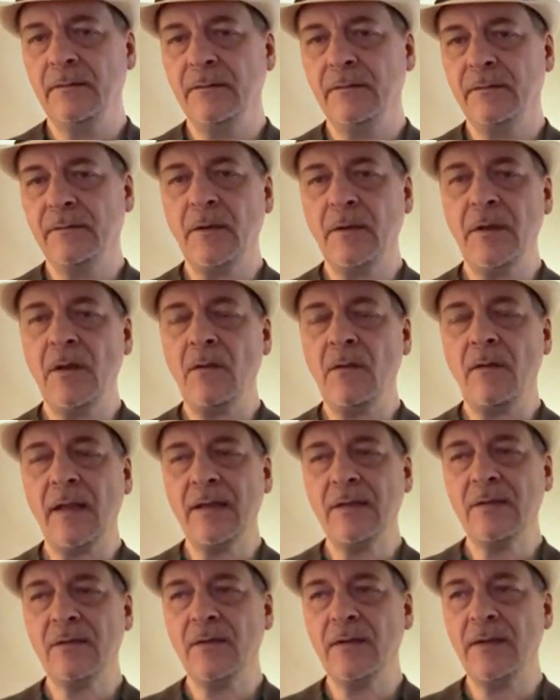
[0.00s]
So you don't
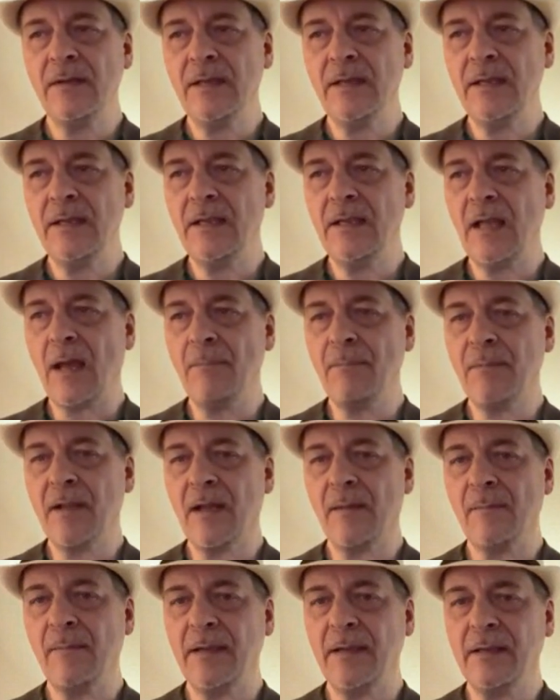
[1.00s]
like doing the
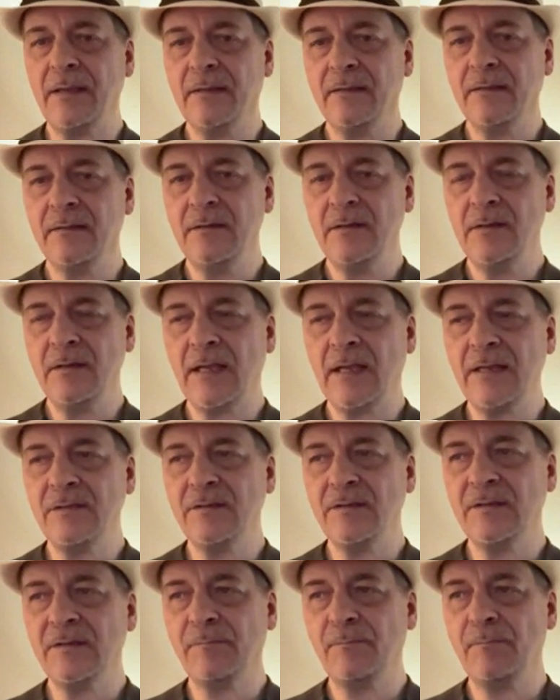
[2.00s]
upcoming. You like
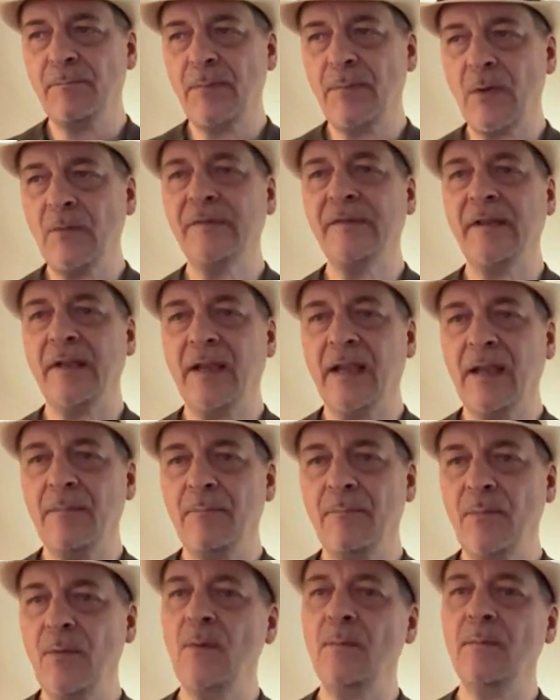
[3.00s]
just posting it.
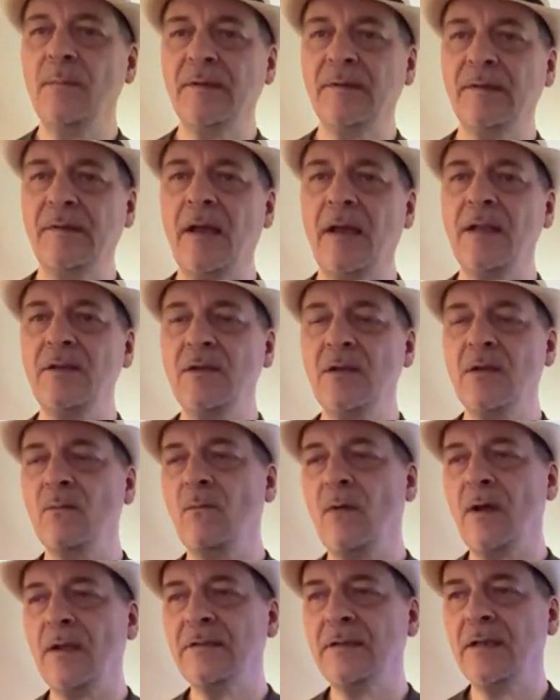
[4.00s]
Boom, it's done. You can
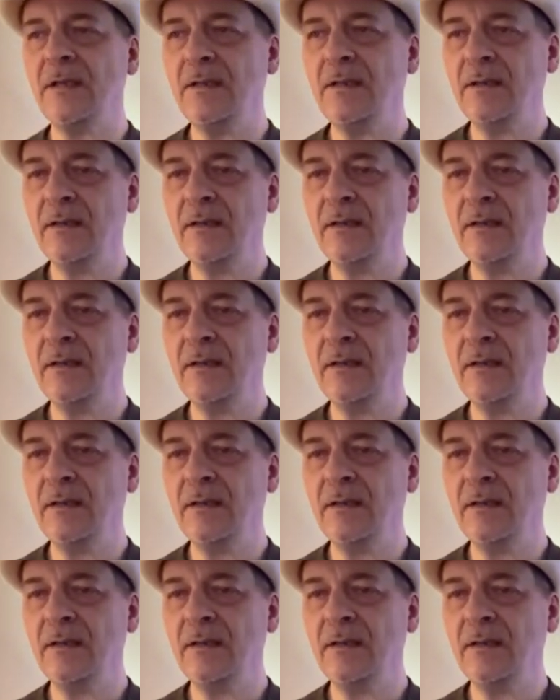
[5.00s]
watch it.